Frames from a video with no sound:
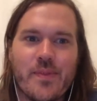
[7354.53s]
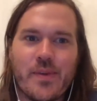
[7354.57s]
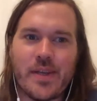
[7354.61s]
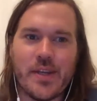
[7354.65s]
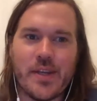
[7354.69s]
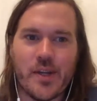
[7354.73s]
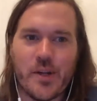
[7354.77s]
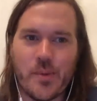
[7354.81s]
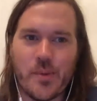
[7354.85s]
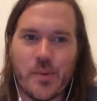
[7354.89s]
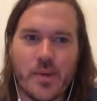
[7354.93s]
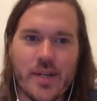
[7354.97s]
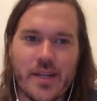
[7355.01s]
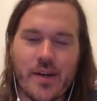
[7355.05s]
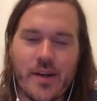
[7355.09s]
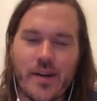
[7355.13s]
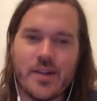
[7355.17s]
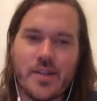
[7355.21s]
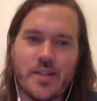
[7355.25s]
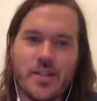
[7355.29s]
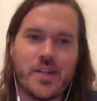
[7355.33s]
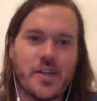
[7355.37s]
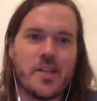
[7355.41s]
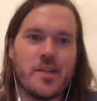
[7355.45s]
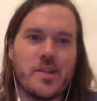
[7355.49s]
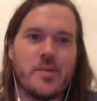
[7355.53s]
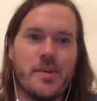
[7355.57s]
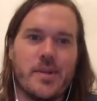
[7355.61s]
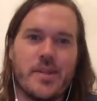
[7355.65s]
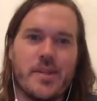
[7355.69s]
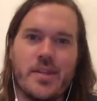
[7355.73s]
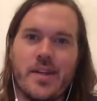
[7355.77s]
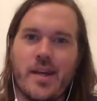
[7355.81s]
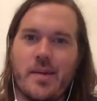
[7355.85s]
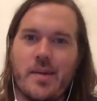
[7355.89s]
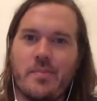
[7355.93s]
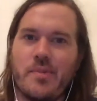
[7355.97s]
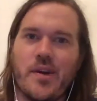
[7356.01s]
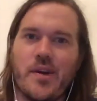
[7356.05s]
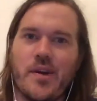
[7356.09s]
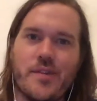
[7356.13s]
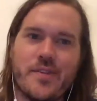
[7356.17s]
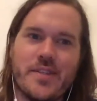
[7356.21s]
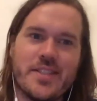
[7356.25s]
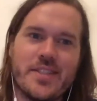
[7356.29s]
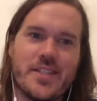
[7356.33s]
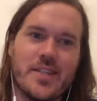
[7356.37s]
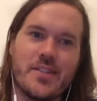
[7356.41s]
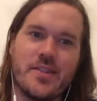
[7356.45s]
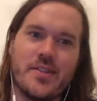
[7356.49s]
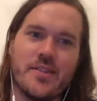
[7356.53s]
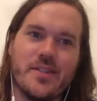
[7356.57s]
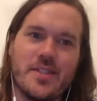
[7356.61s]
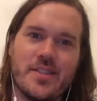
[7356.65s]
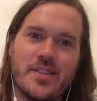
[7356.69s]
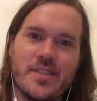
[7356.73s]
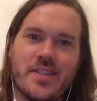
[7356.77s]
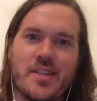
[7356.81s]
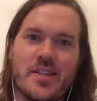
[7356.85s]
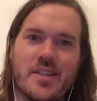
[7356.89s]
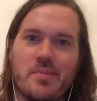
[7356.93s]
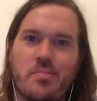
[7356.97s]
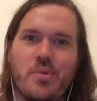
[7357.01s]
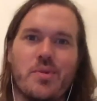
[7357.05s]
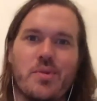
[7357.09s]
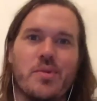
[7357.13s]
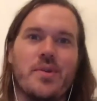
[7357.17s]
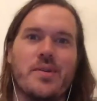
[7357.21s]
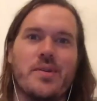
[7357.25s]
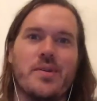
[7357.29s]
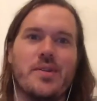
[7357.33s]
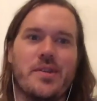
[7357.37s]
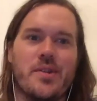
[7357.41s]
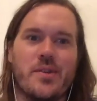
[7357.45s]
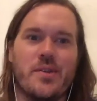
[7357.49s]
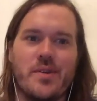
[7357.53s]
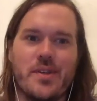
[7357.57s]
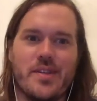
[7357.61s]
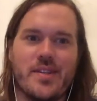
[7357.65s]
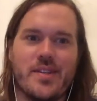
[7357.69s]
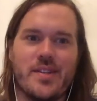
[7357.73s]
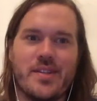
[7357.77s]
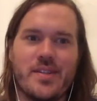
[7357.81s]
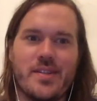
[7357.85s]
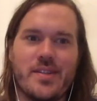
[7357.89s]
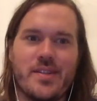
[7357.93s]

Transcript: here we are talking about the nonprofit sector in Singapore. You know, I think